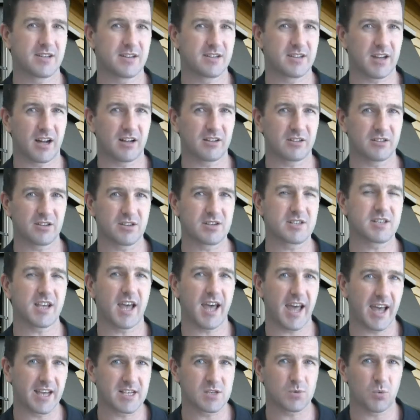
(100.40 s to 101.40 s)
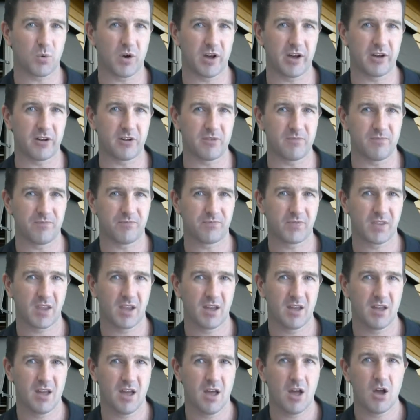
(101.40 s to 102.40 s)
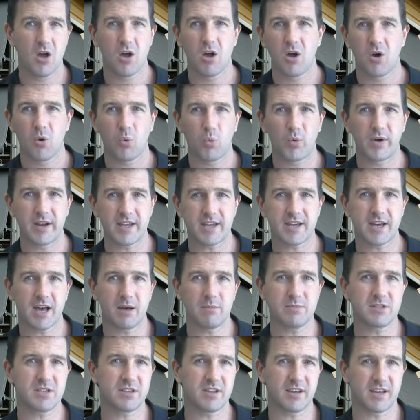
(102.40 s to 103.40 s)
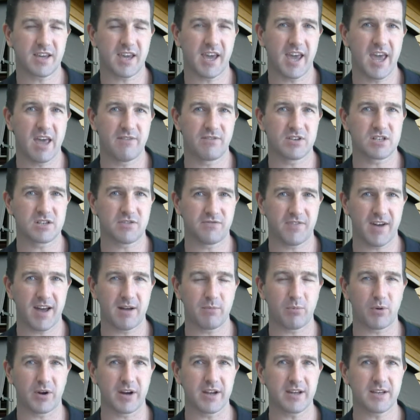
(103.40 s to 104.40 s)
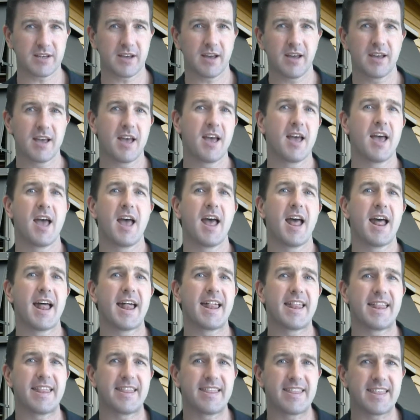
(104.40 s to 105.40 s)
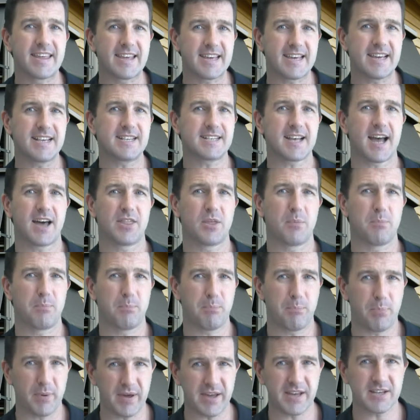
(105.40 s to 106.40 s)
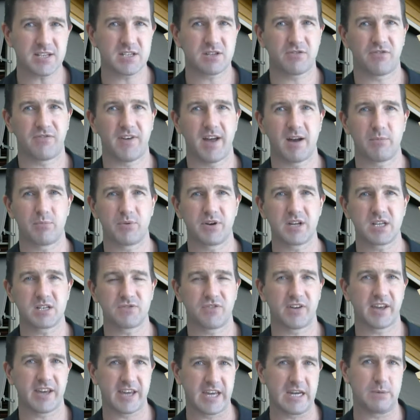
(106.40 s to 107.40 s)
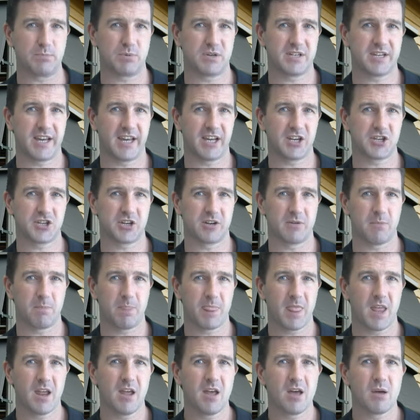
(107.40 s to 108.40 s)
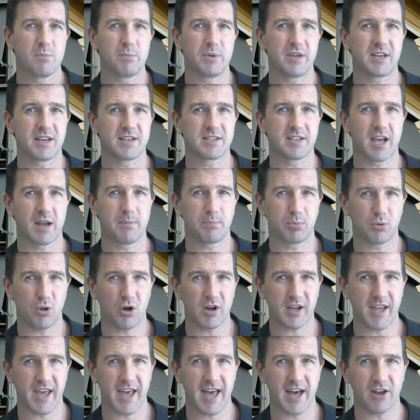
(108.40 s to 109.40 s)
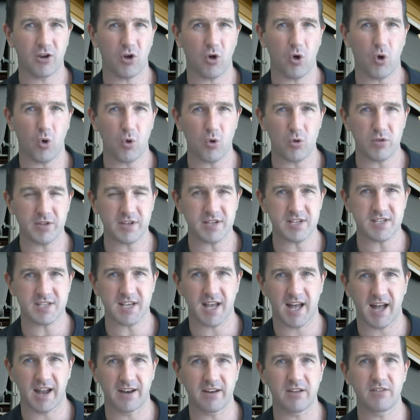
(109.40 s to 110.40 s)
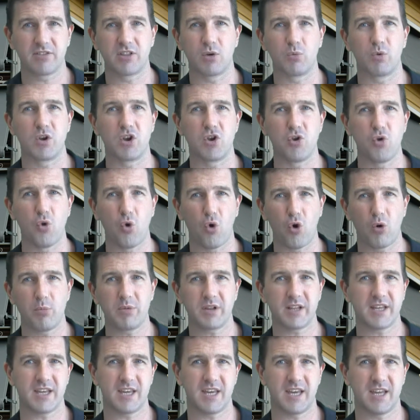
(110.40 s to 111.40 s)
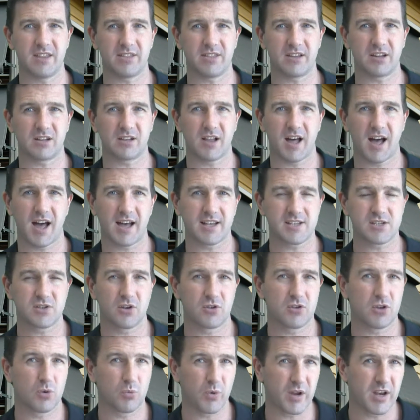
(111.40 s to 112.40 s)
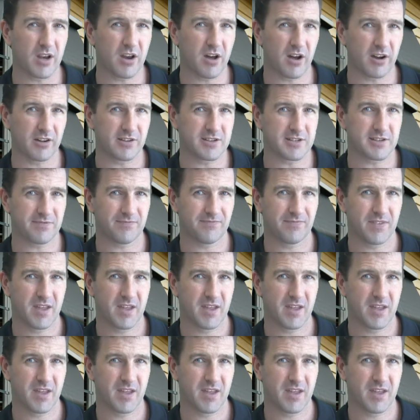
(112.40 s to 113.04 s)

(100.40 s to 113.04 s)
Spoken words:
Douglas as well. When it comes to the canvas fabric, these are the best fabrics for heat protection because they block out all the sun that would normally hit the glass on your windows.